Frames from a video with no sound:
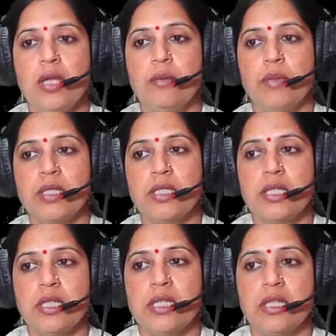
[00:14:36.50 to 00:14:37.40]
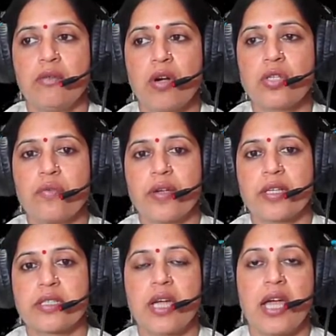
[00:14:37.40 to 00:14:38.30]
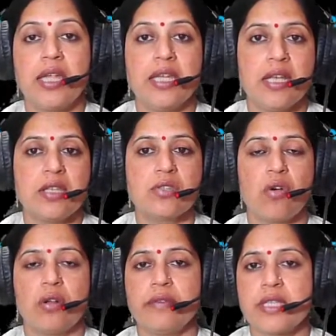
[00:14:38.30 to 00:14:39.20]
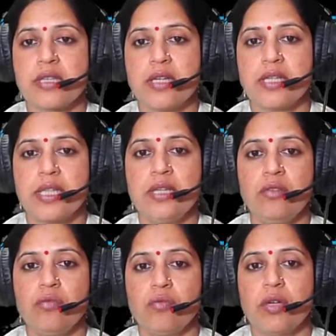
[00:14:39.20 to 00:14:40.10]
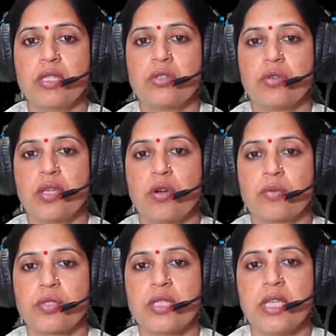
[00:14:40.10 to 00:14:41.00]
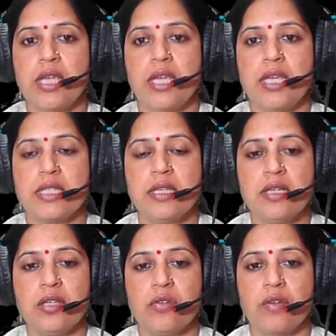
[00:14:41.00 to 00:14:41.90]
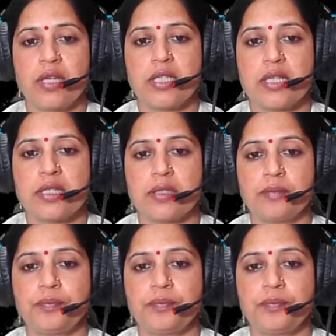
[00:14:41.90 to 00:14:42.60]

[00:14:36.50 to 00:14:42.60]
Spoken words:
But the Barnes of factor I is always greater than 1. So here option A is the right answer.